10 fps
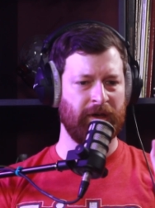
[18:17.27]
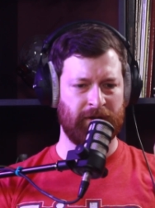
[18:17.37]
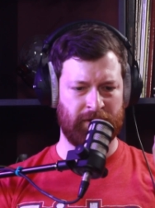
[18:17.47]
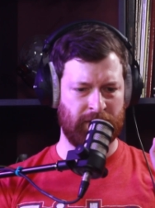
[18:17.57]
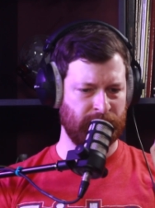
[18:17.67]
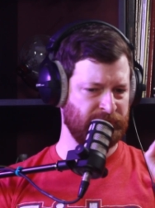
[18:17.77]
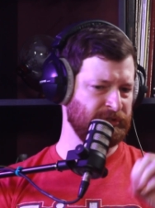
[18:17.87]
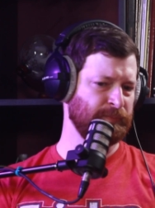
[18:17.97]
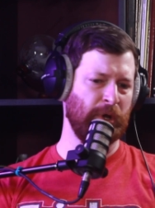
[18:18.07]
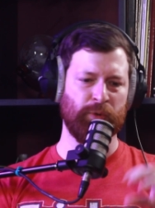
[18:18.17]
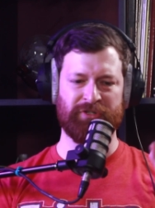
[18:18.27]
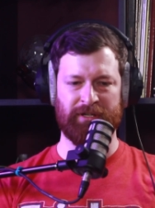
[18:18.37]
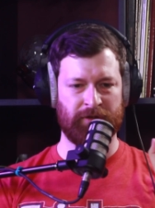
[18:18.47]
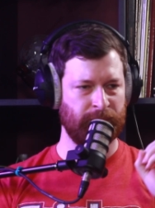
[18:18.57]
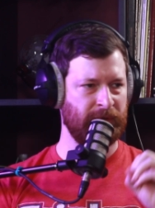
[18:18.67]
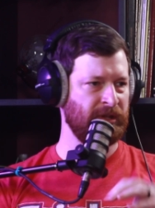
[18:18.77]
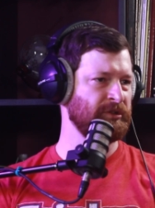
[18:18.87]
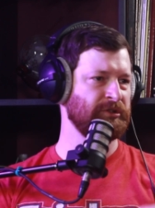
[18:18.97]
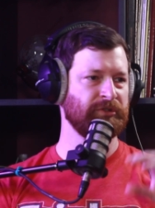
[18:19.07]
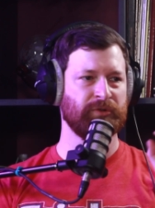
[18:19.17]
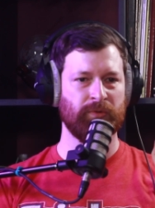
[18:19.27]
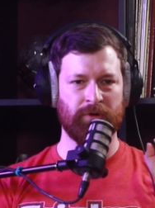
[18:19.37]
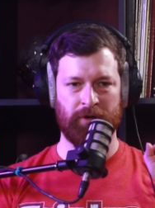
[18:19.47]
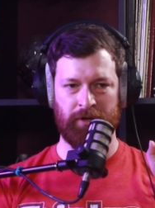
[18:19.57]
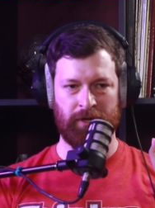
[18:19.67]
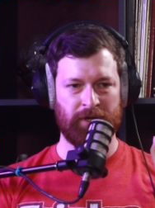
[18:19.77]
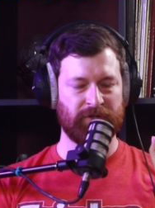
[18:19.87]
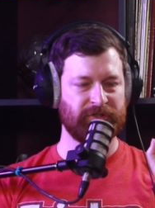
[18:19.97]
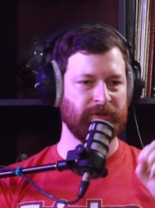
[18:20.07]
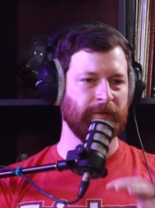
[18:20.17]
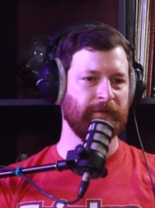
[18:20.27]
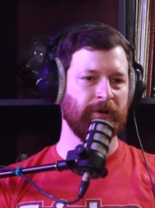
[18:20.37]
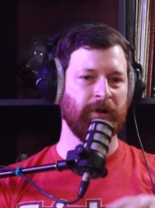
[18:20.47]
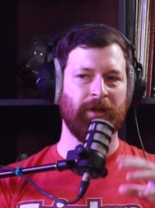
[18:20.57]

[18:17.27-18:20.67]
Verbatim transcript: and I was just posting them in the Discord server.